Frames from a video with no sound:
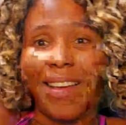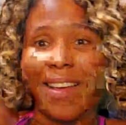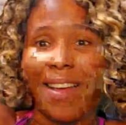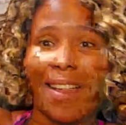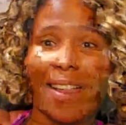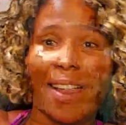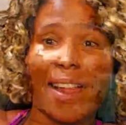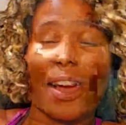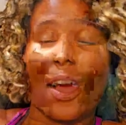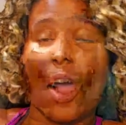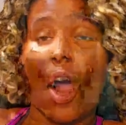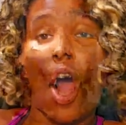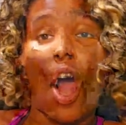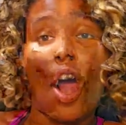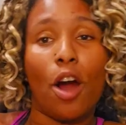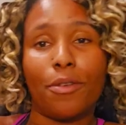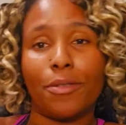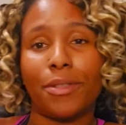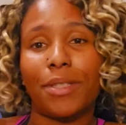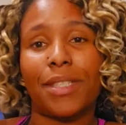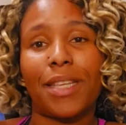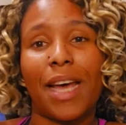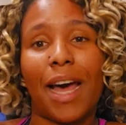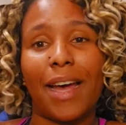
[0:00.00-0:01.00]
like
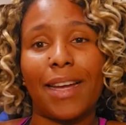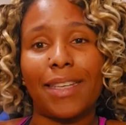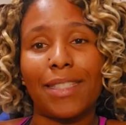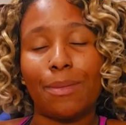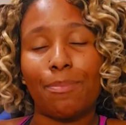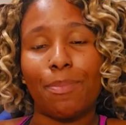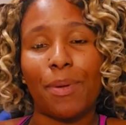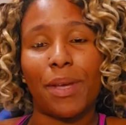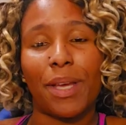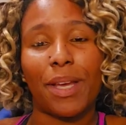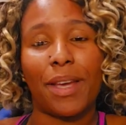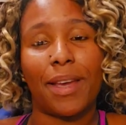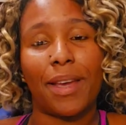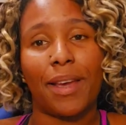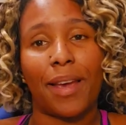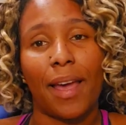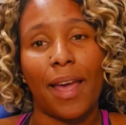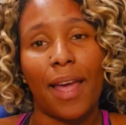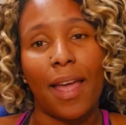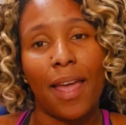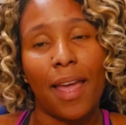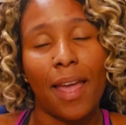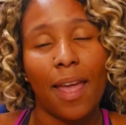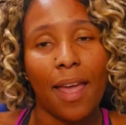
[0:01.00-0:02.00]
art size
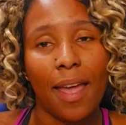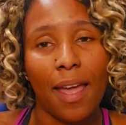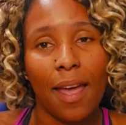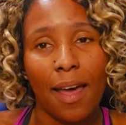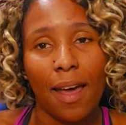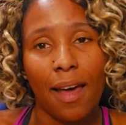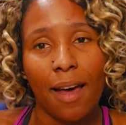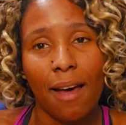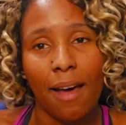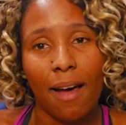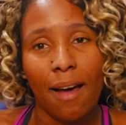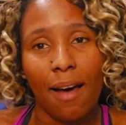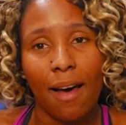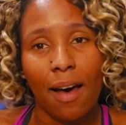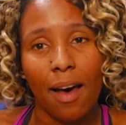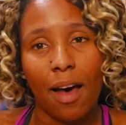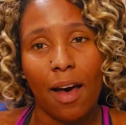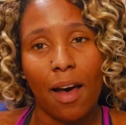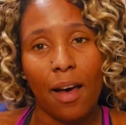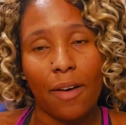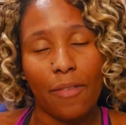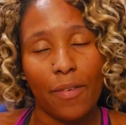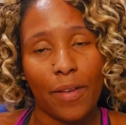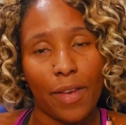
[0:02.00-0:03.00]
big
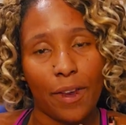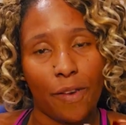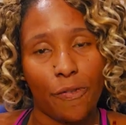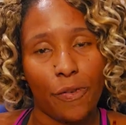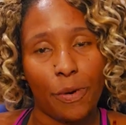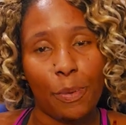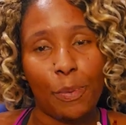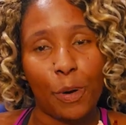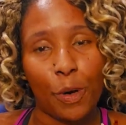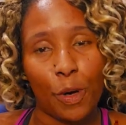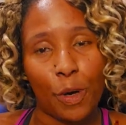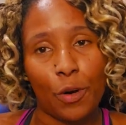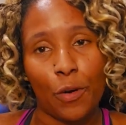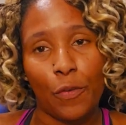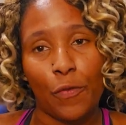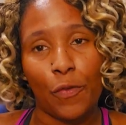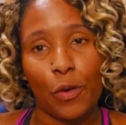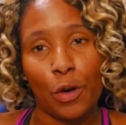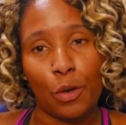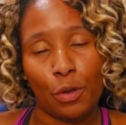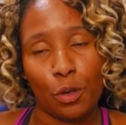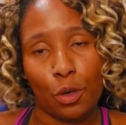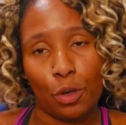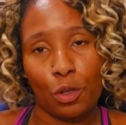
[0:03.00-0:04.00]
of like from her
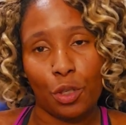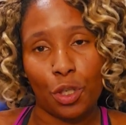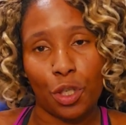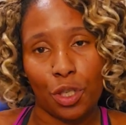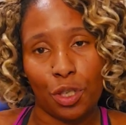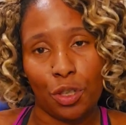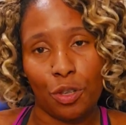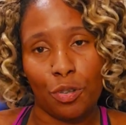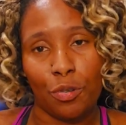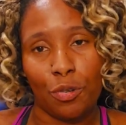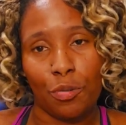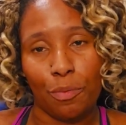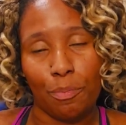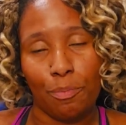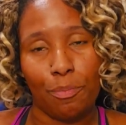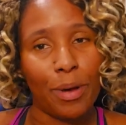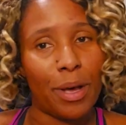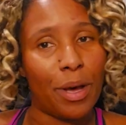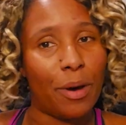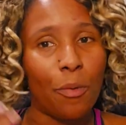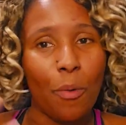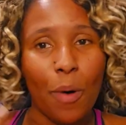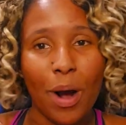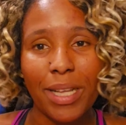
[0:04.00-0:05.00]
photo shoot, but
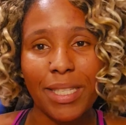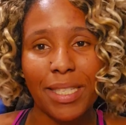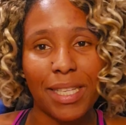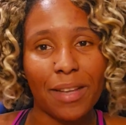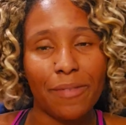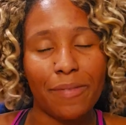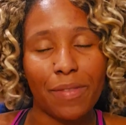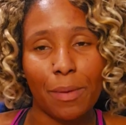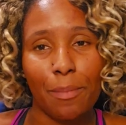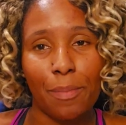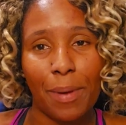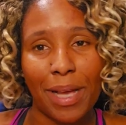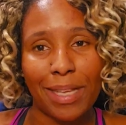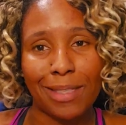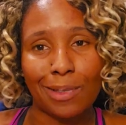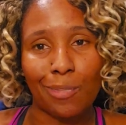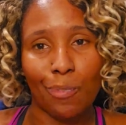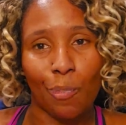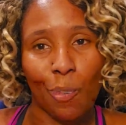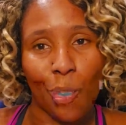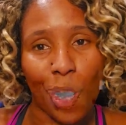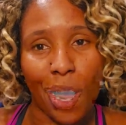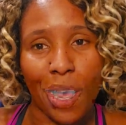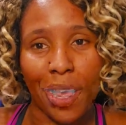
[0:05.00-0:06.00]
it wasn't even the best
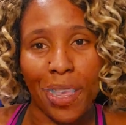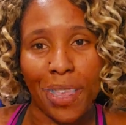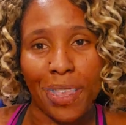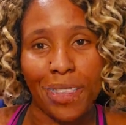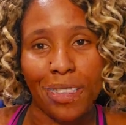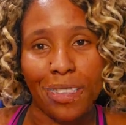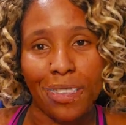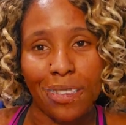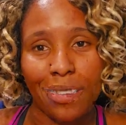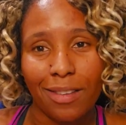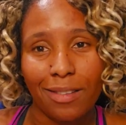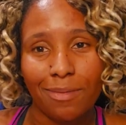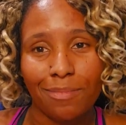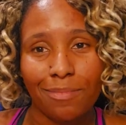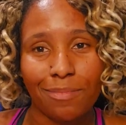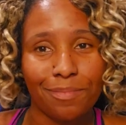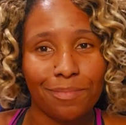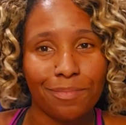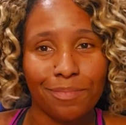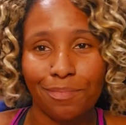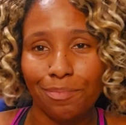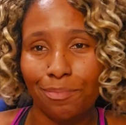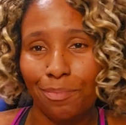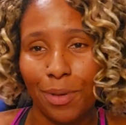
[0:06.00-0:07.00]
one.
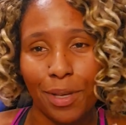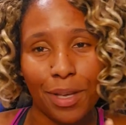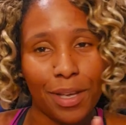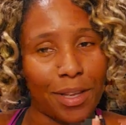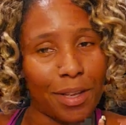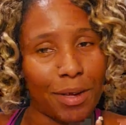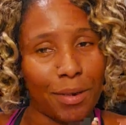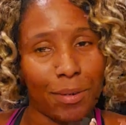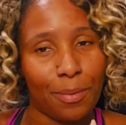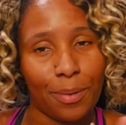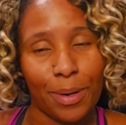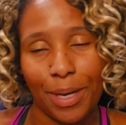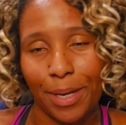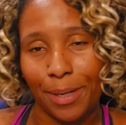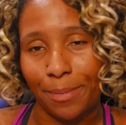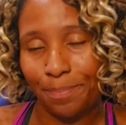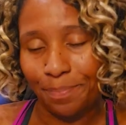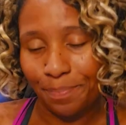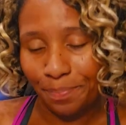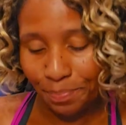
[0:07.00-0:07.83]
But anyway,